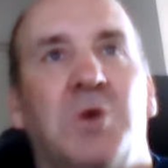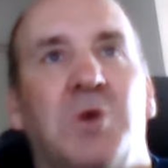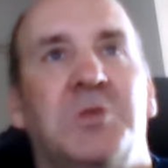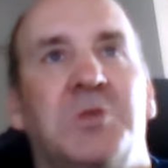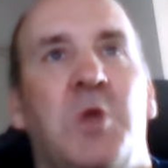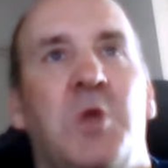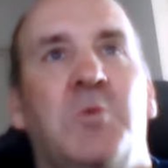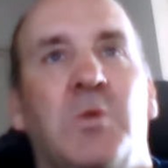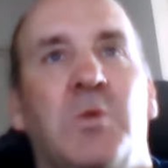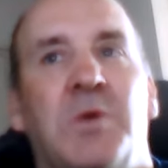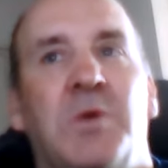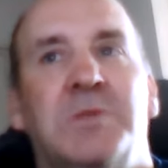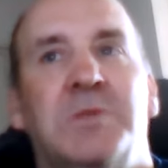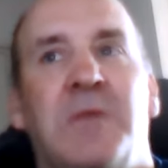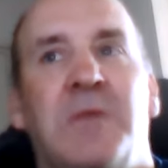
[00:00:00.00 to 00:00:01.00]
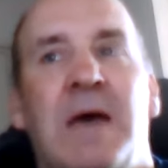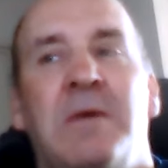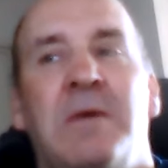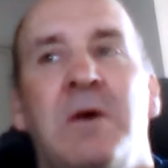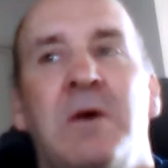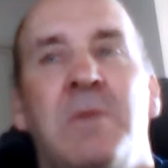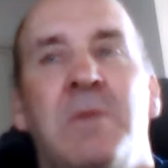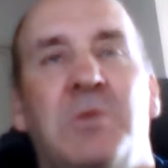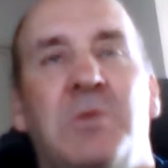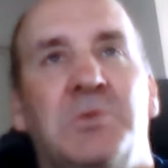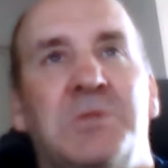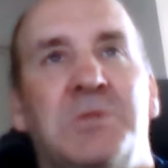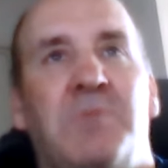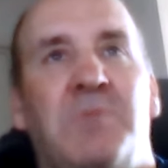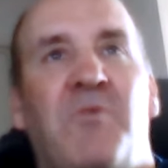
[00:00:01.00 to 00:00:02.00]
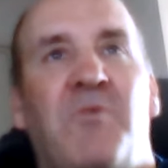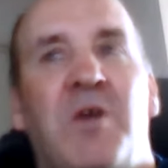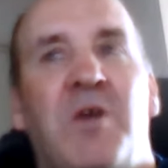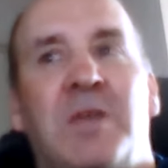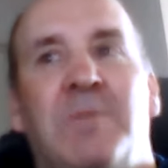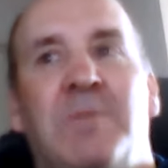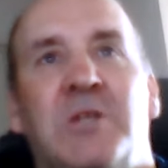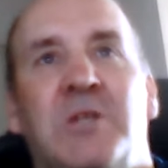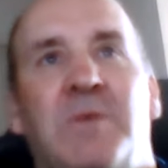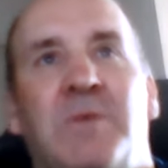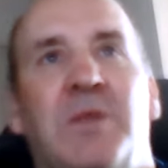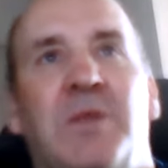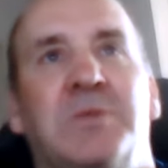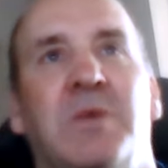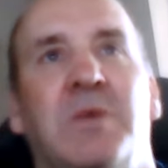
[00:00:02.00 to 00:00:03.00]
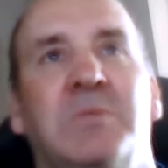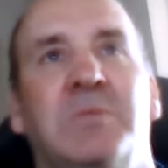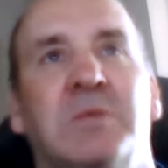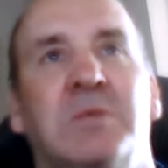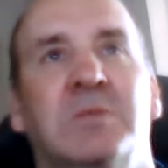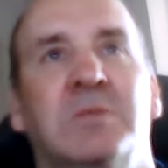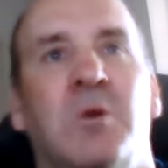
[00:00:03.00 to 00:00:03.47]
Oz and Open and all the rest of that, but it's also providing a bunch of other services.